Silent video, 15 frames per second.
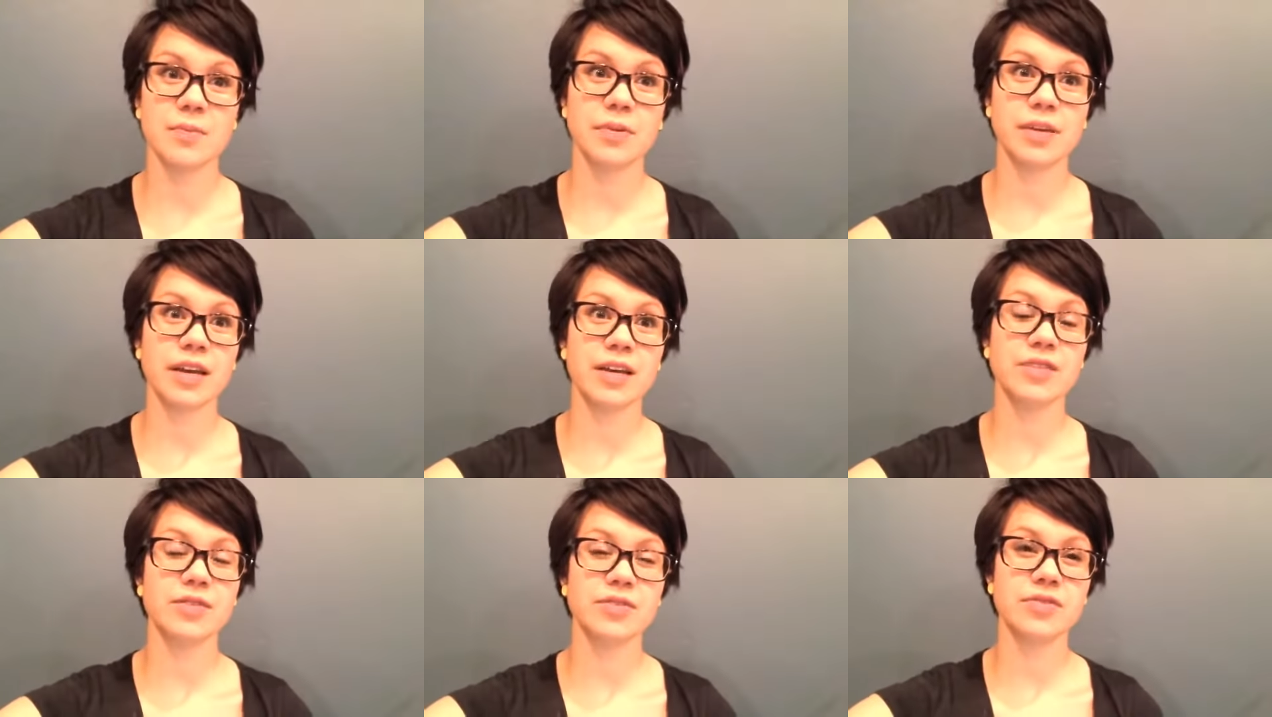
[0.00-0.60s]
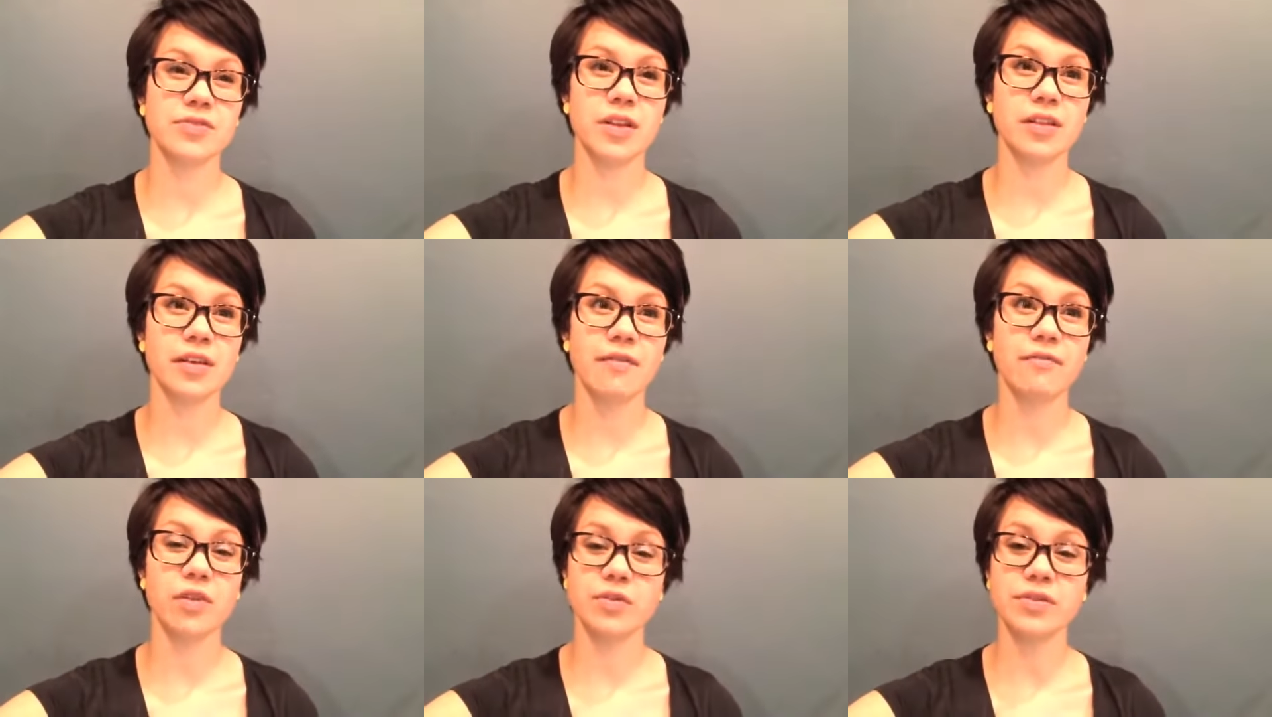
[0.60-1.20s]
because there's a
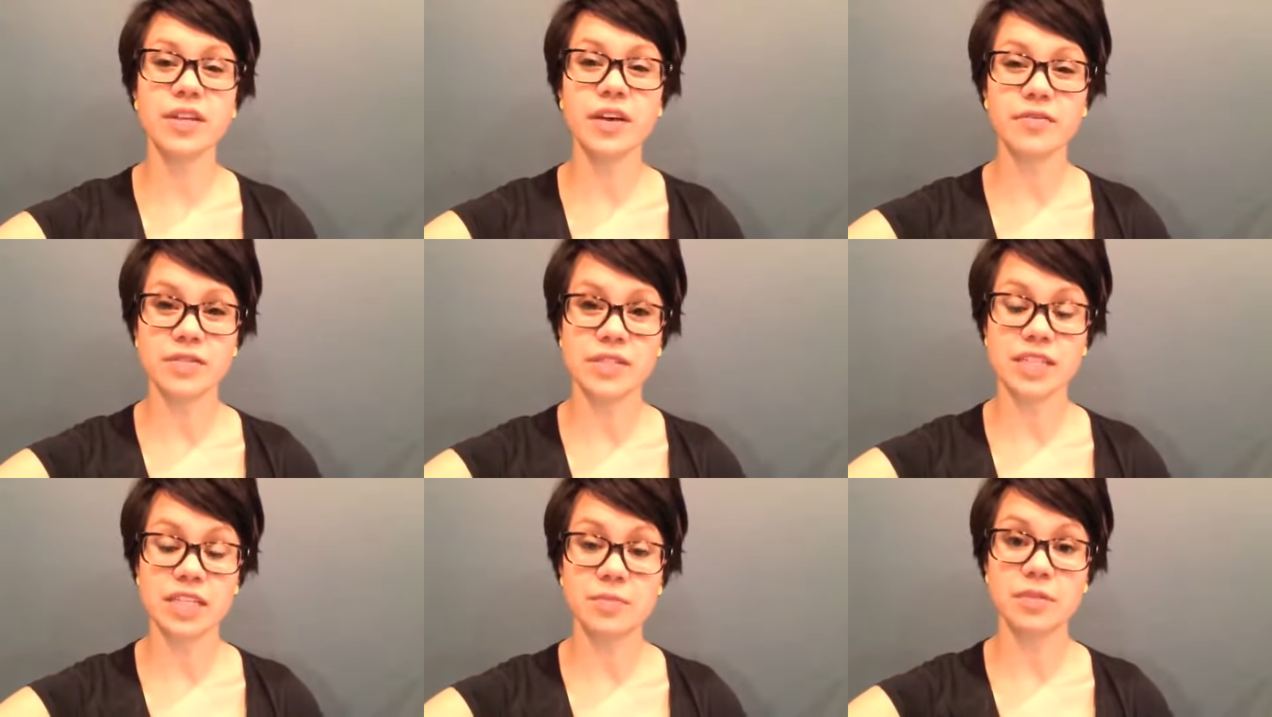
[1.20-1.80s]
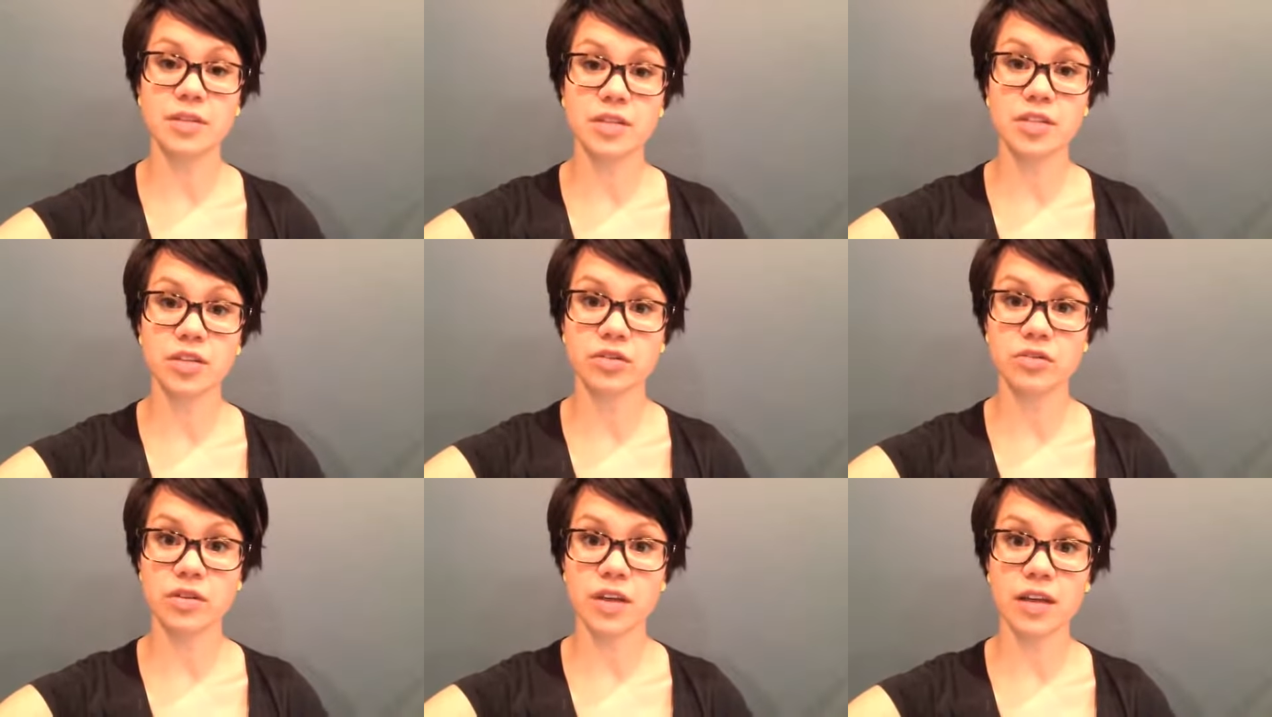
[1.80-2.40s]
lot of low self-esteem in the
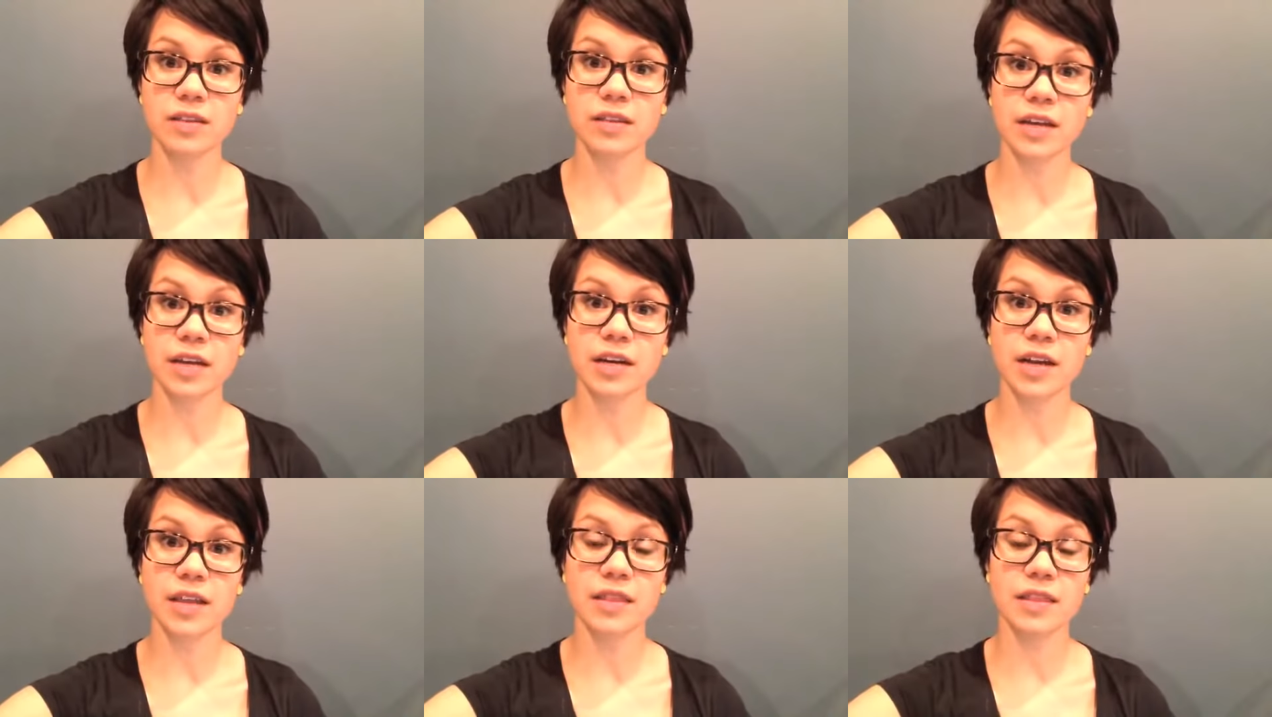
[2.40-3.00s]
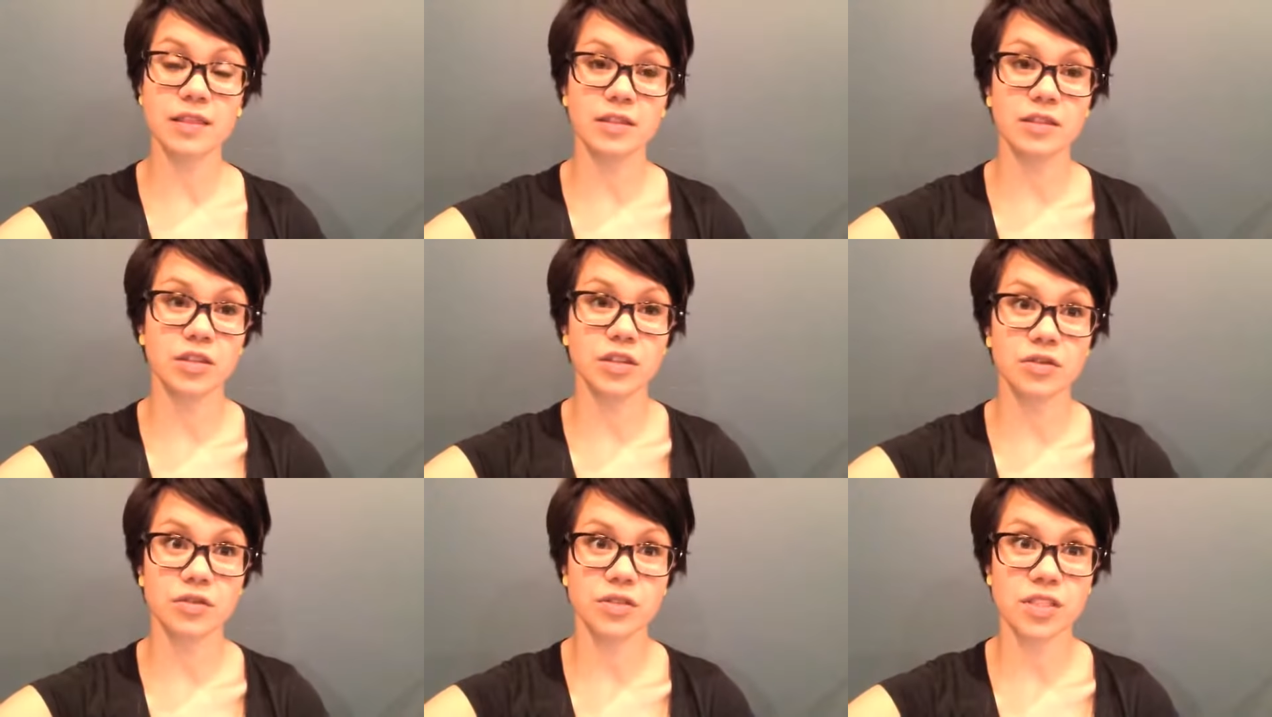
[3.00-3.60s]
children out there, and
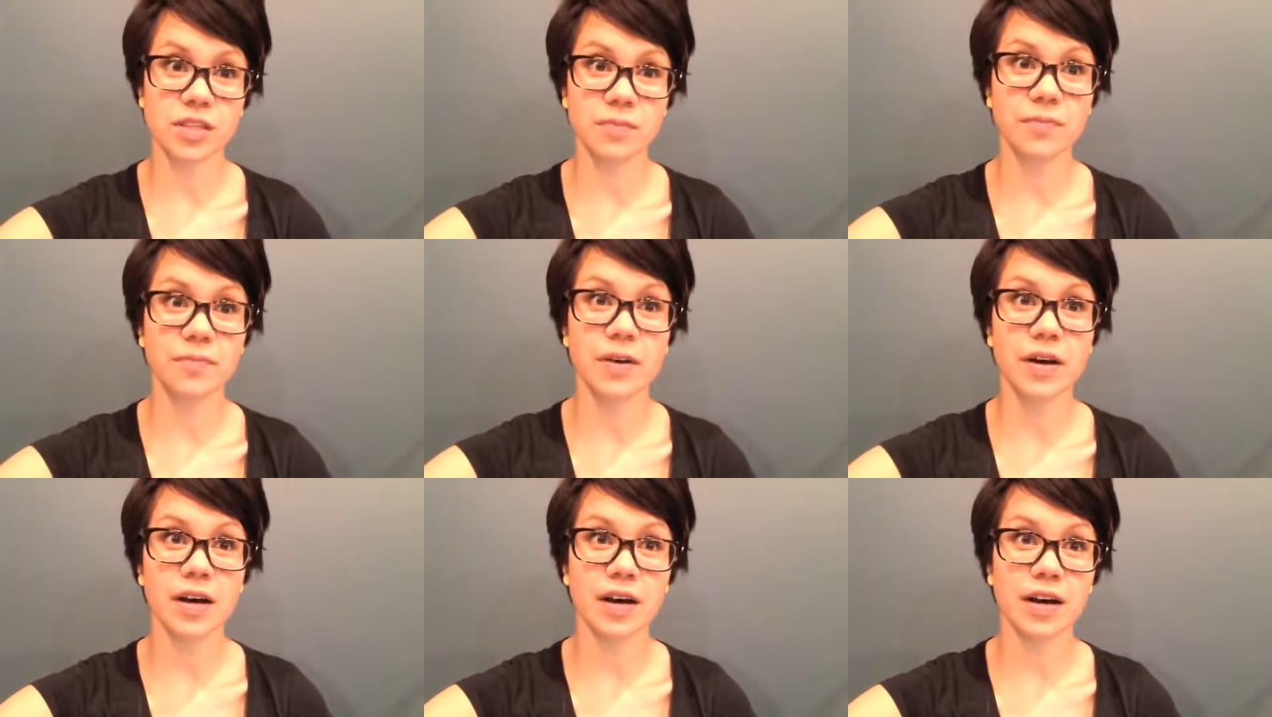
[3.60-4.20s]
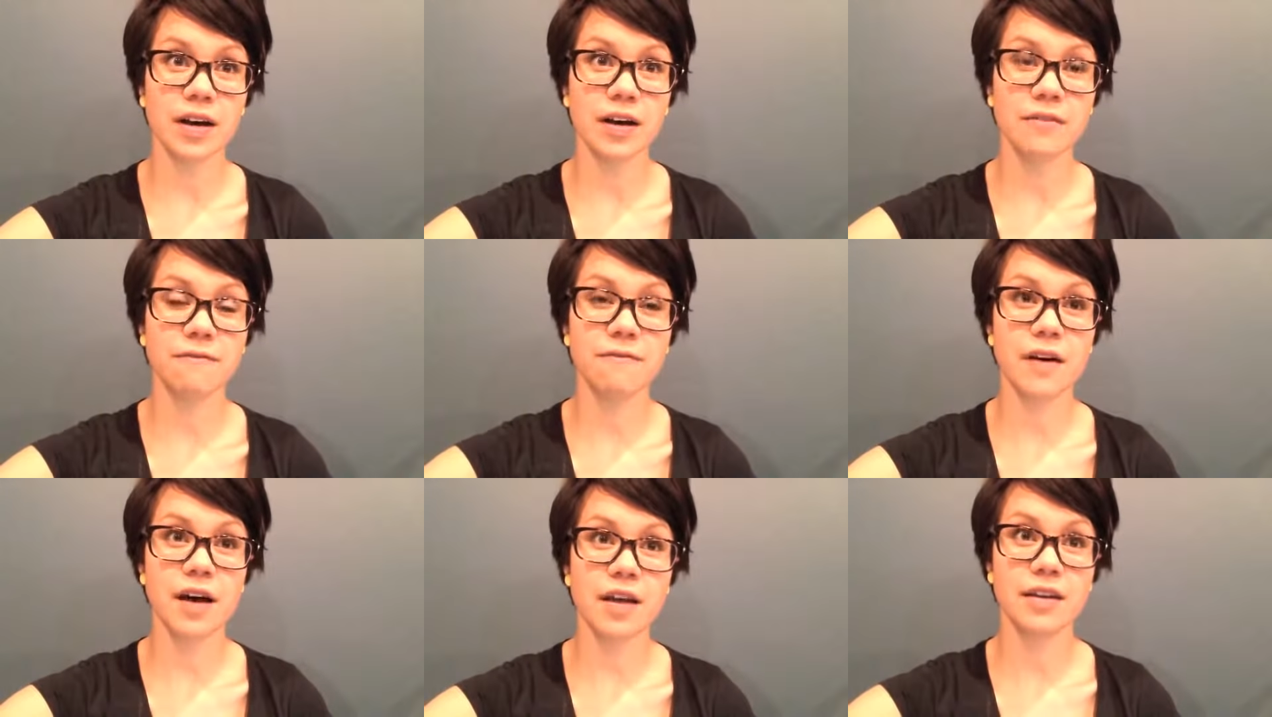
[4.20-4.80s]
you know, just some
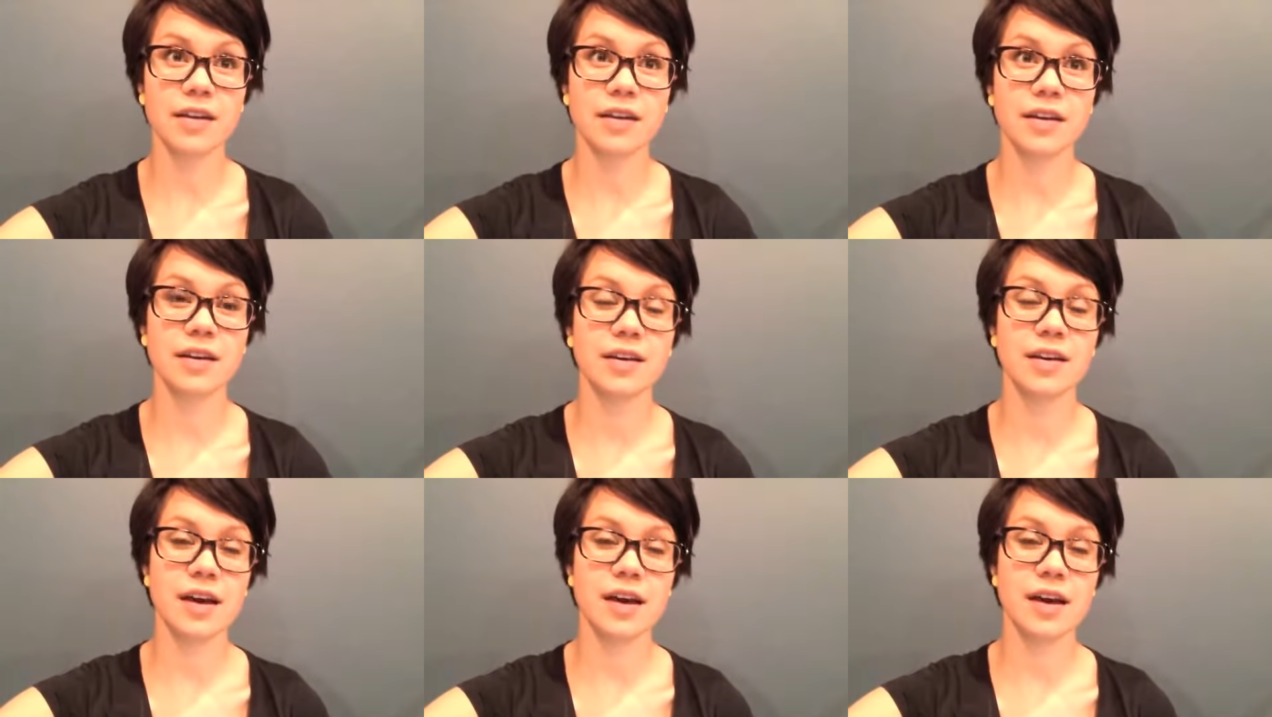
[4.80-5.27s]
fun